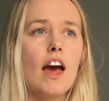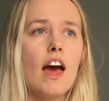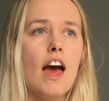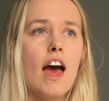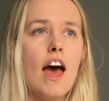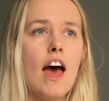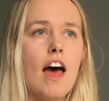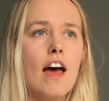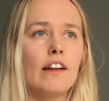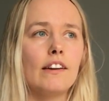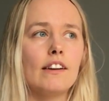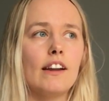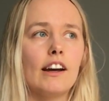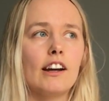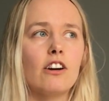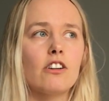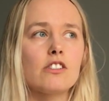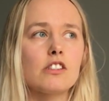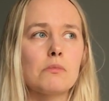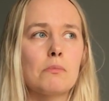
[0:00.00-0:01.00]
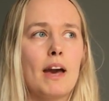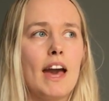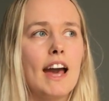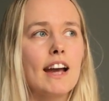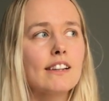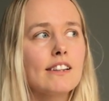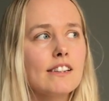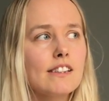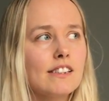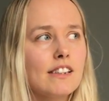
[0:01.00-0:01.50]
and I got some
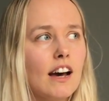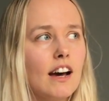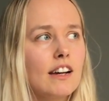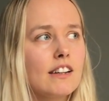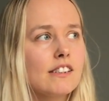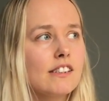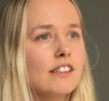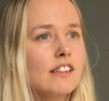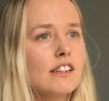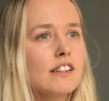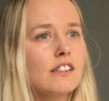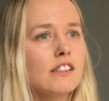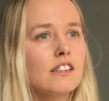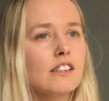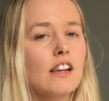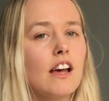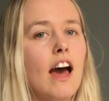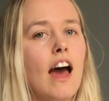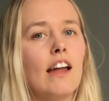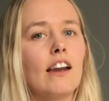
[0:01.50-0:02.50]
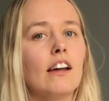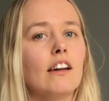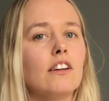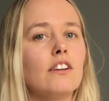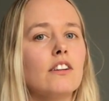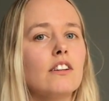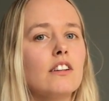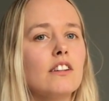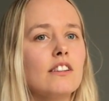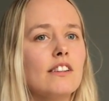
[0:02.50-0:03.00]
exercises and I
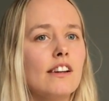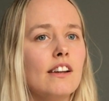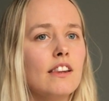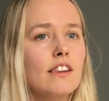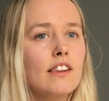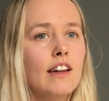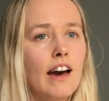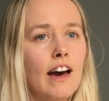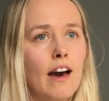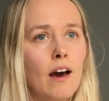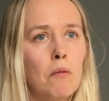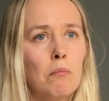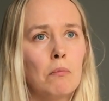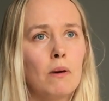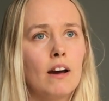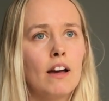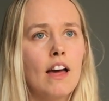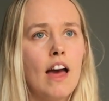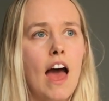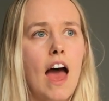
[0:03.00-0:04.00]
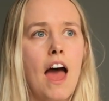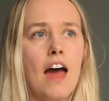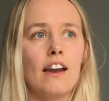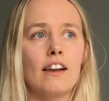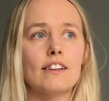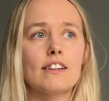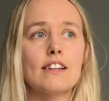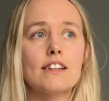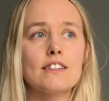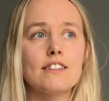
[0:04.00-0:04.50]
did them, and
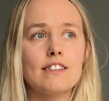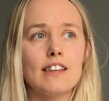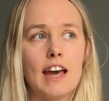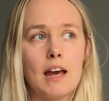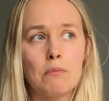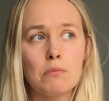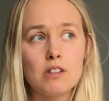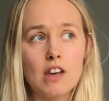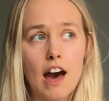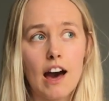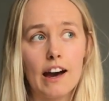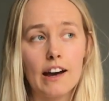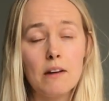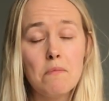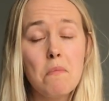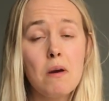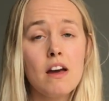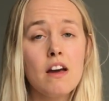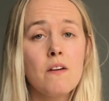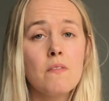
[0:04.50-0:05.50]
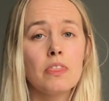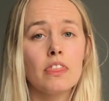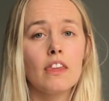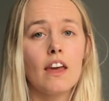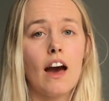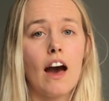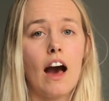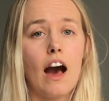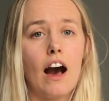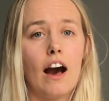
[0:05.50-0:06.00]
at the same time
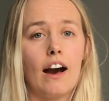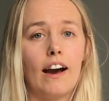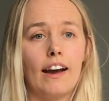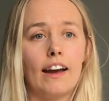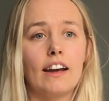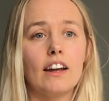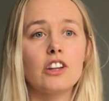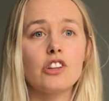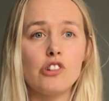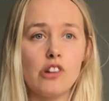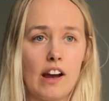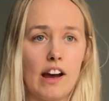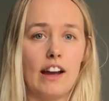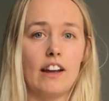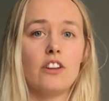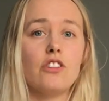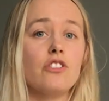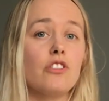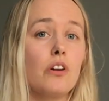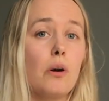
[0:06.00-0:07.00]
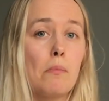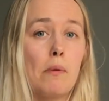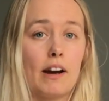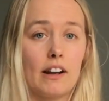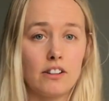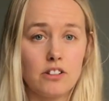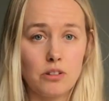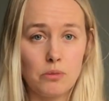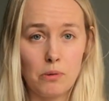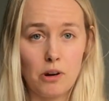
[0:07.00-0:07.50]
I tried to go
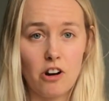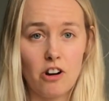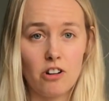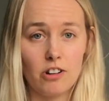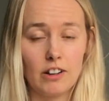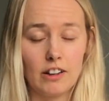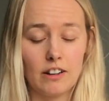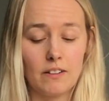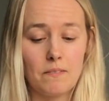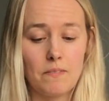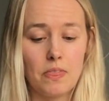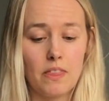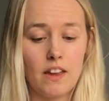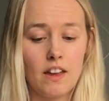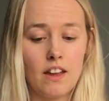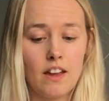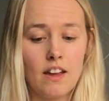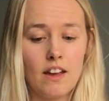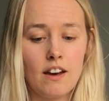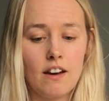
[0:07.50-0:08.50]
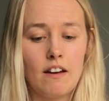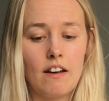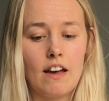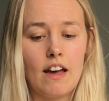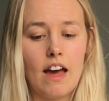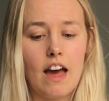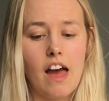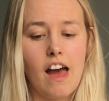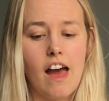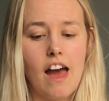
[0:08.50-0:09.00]
back to work,
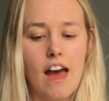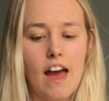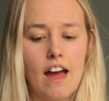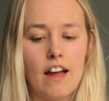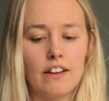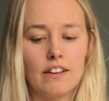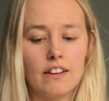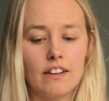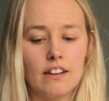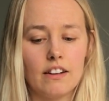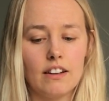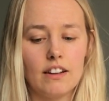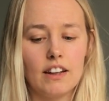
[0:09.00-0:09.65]
and